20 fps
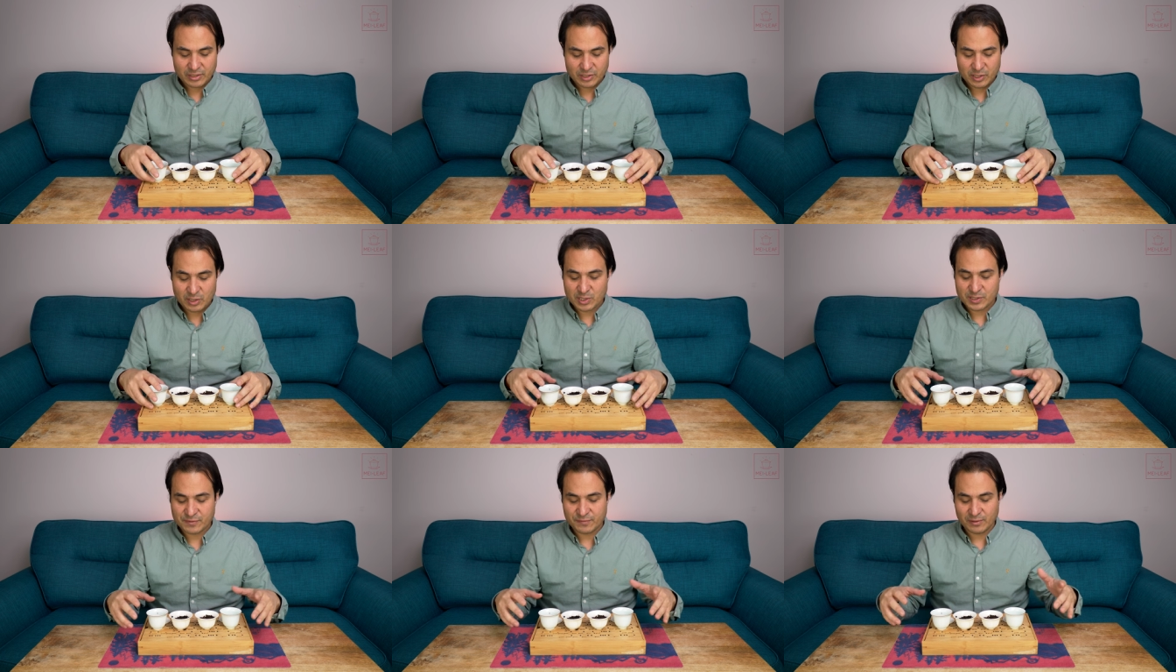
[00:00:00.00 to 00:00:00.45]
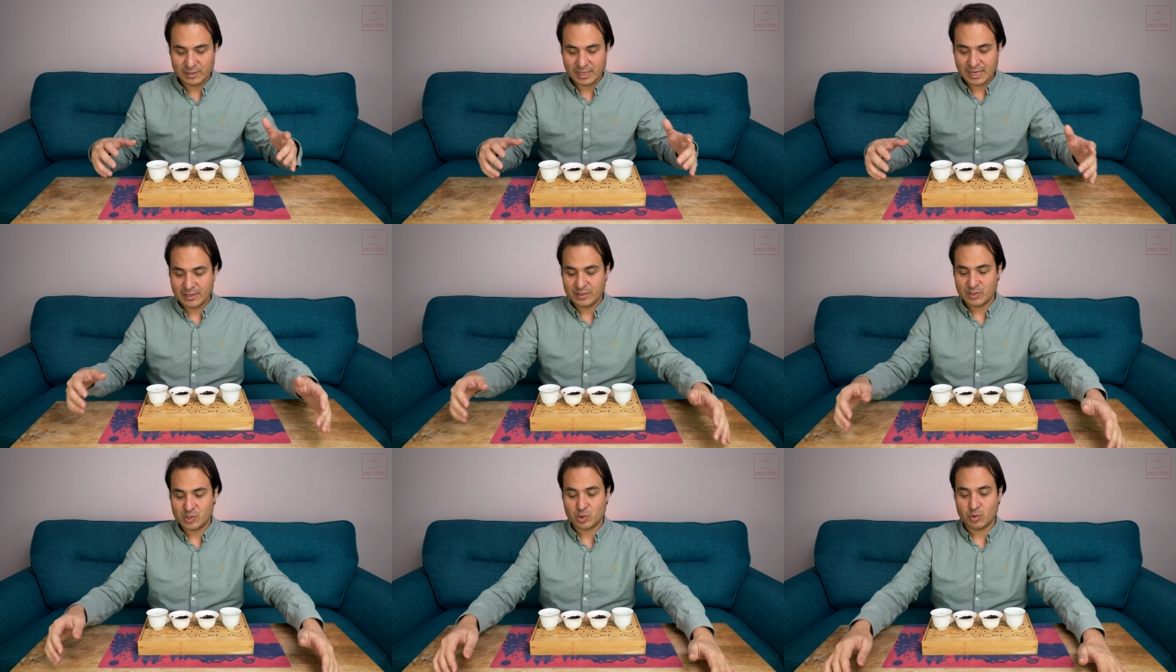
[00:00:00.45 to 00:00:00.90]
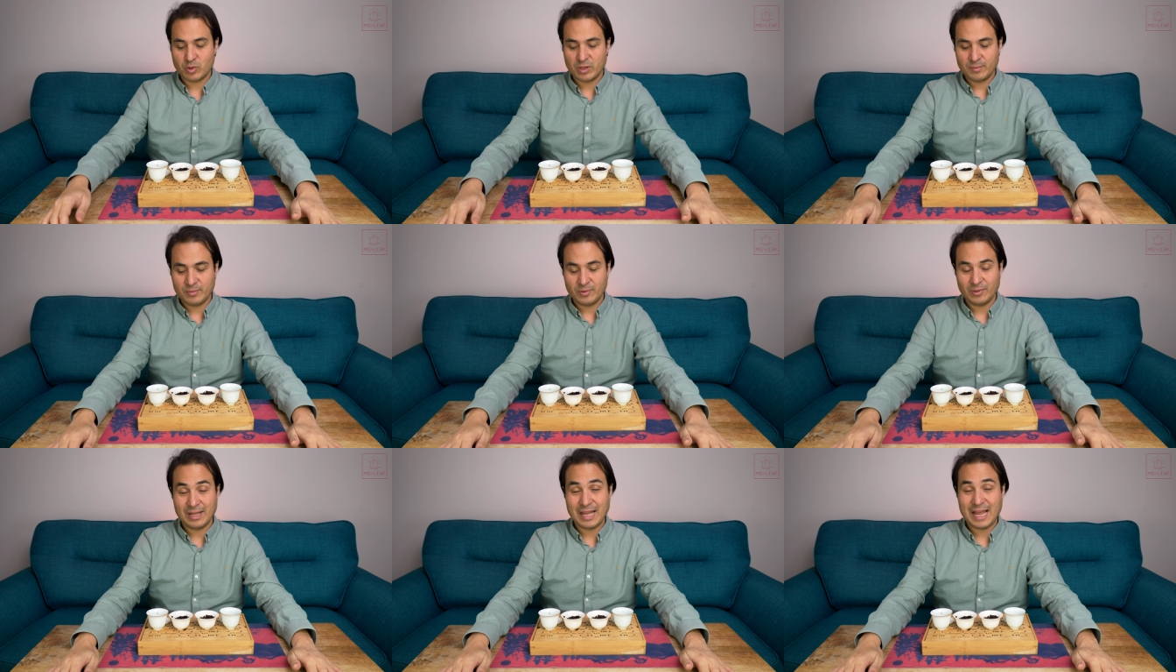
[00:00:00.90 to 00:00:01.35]
useful,
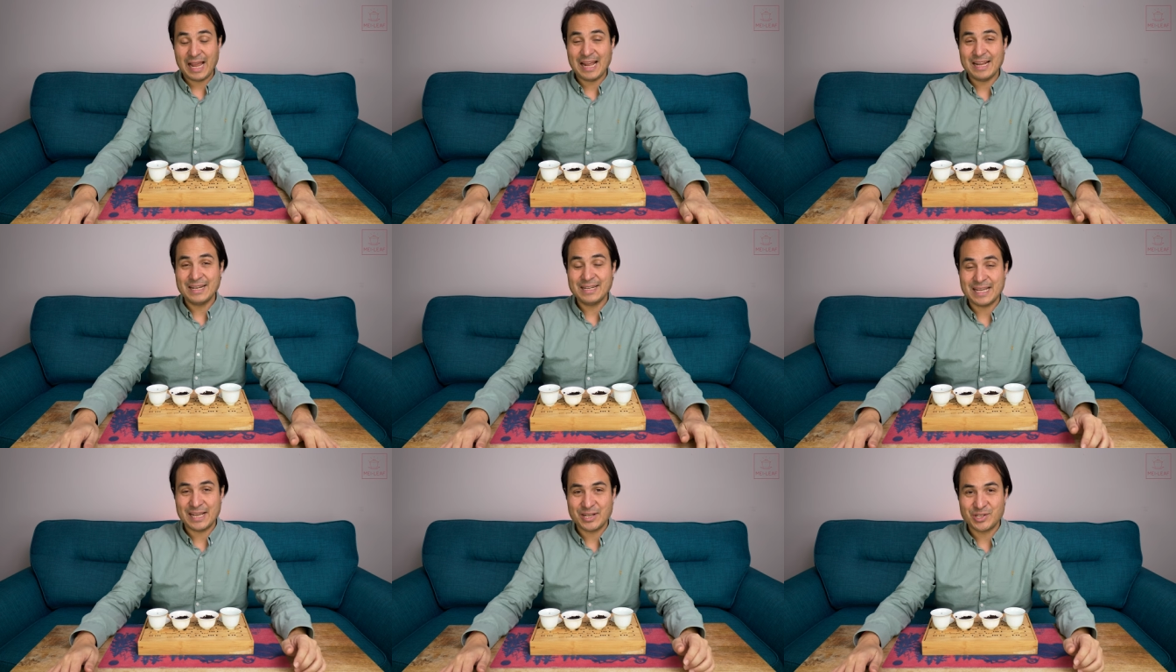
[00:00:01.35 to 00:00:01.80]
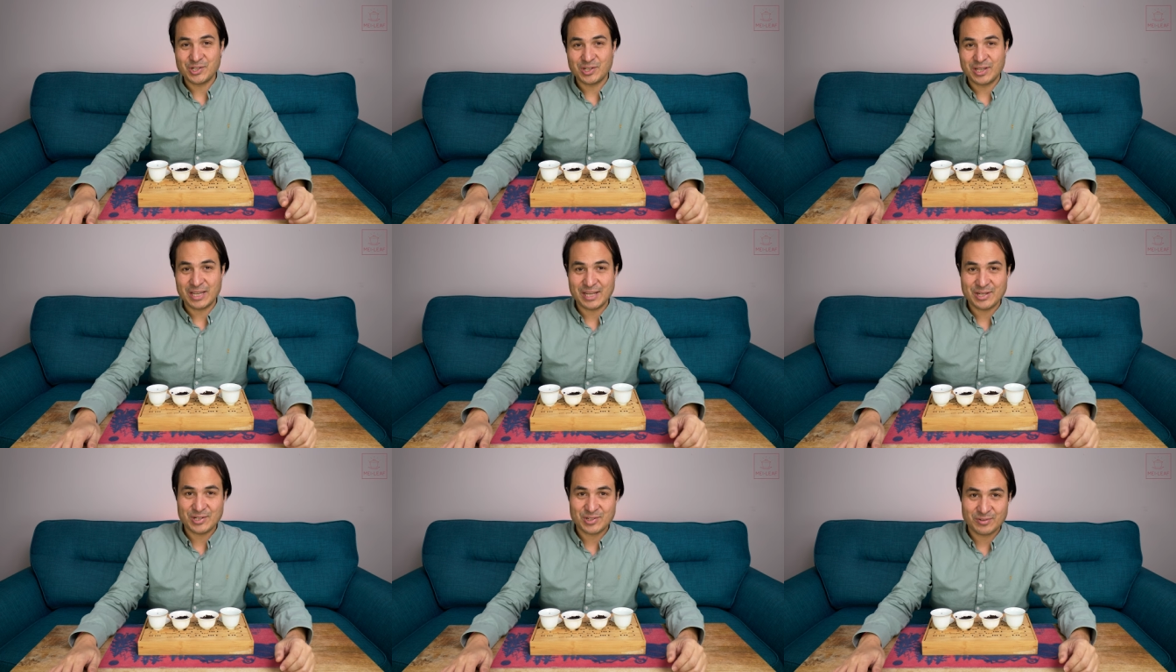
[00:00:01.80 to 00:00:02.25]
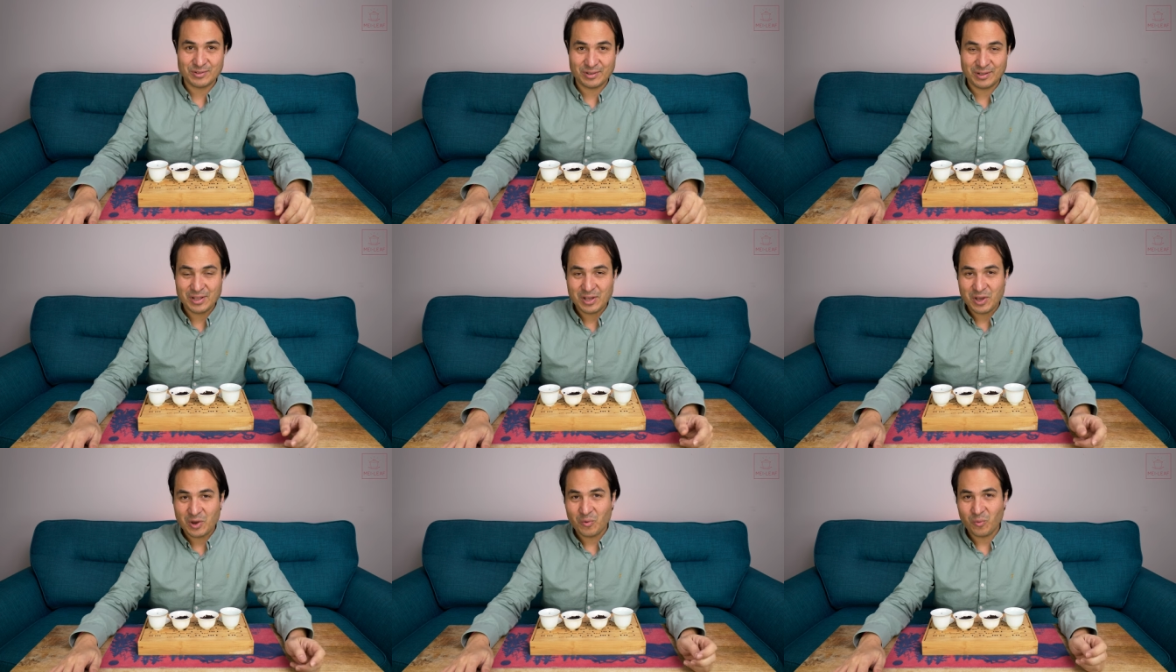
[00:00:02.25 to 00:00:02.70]
enjoyable, and
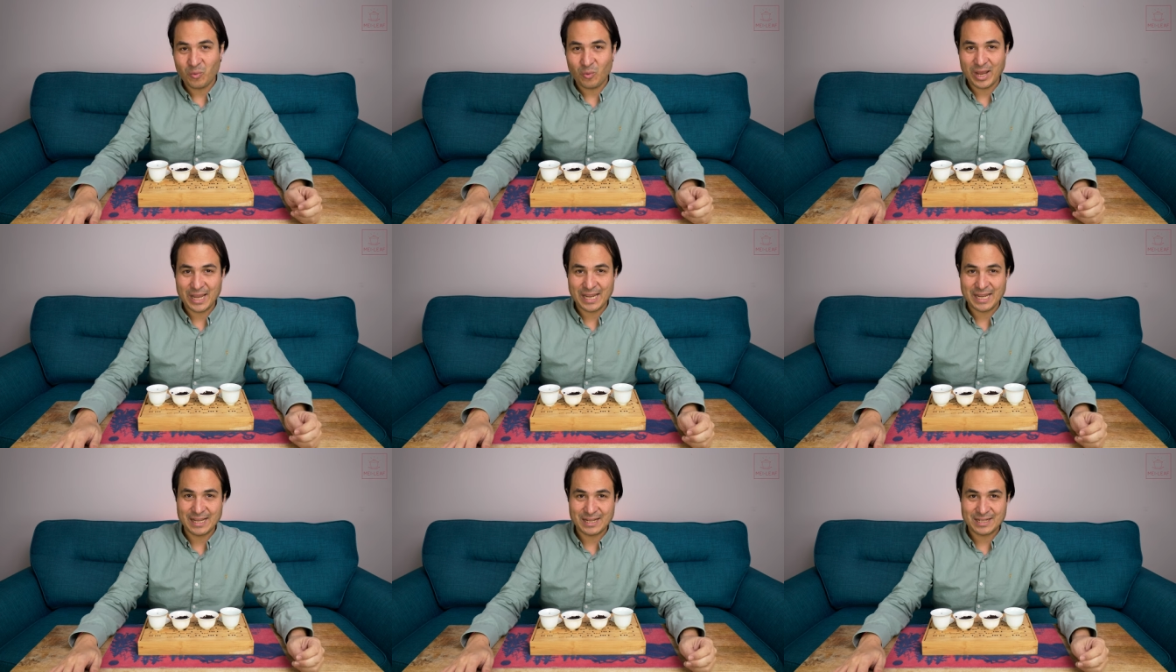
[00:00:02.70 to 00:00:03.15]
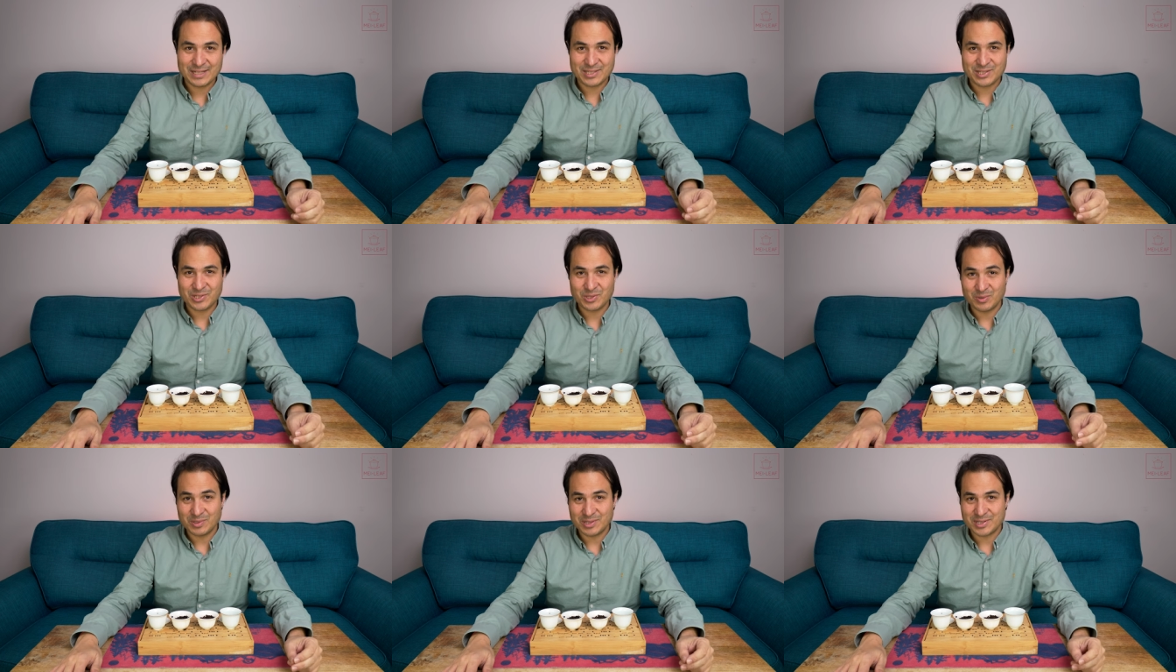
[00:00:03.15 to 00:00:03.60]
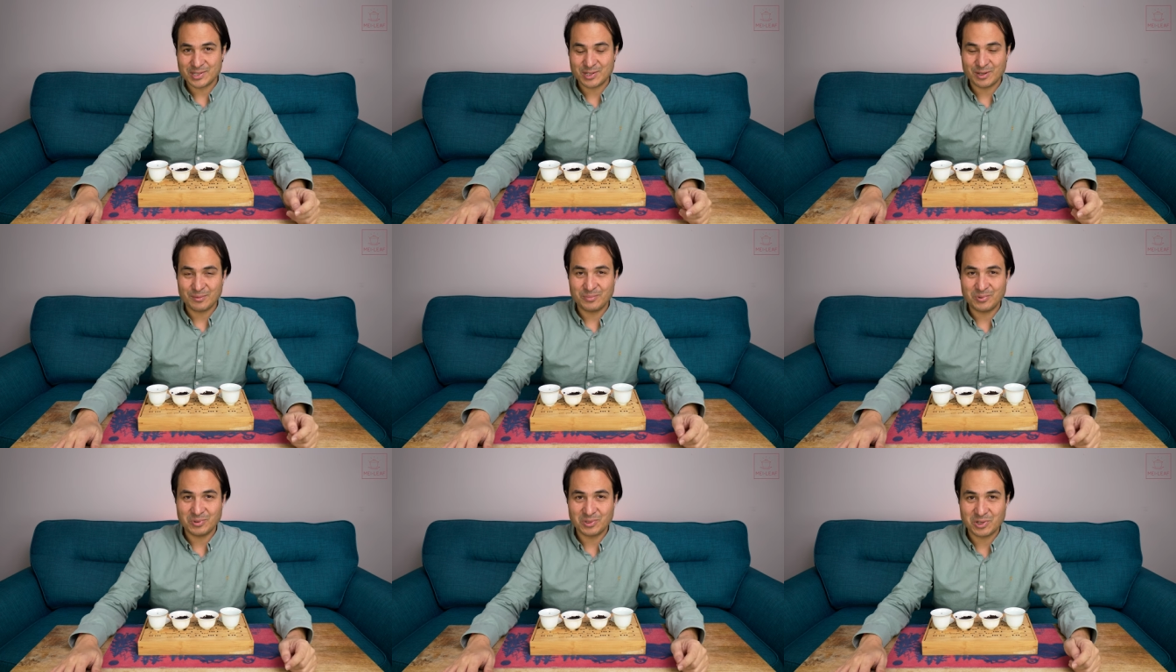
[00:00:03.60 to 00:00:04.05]
educational way to
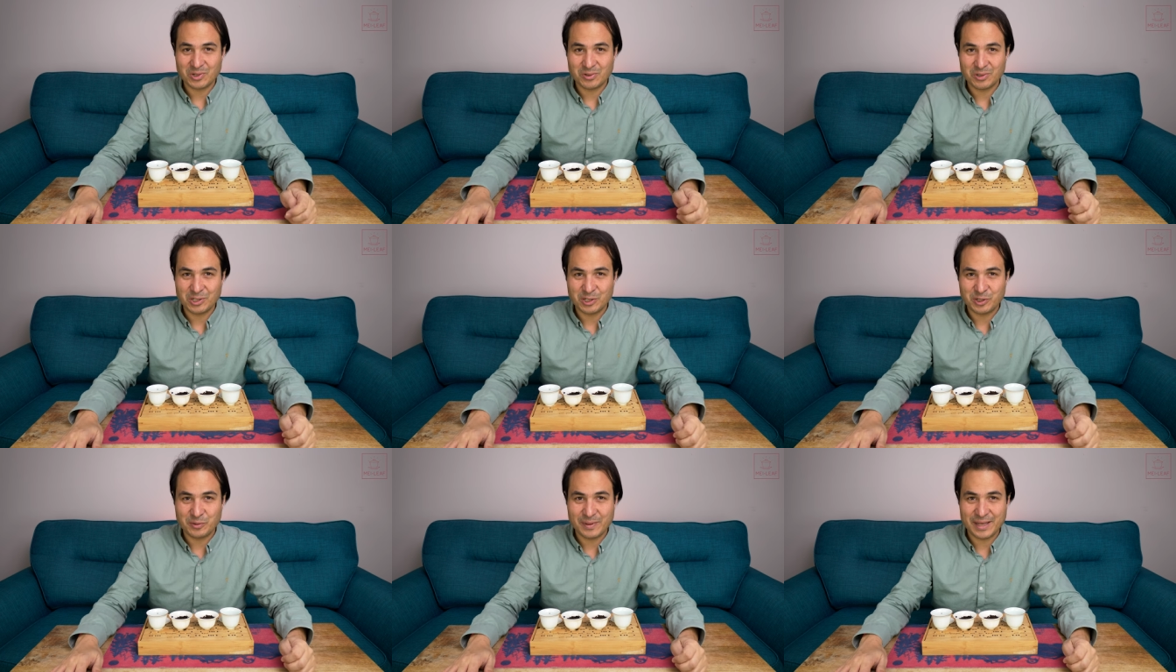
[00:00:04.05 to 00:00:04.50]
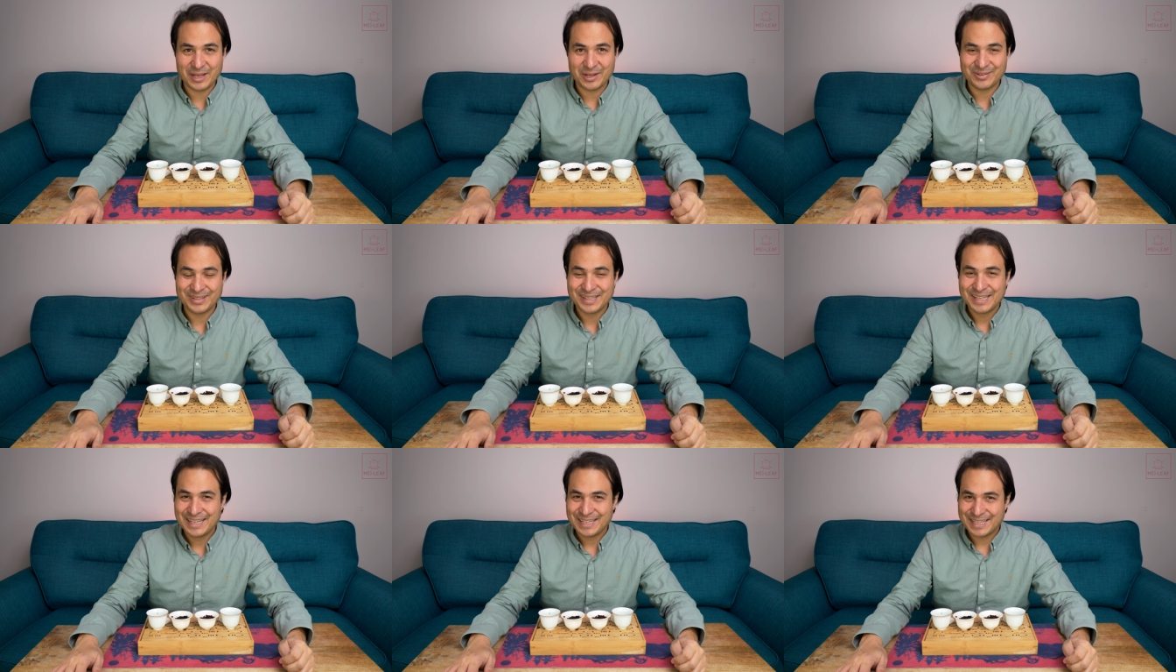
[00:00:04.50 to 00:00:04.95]
sample your Liu Bao.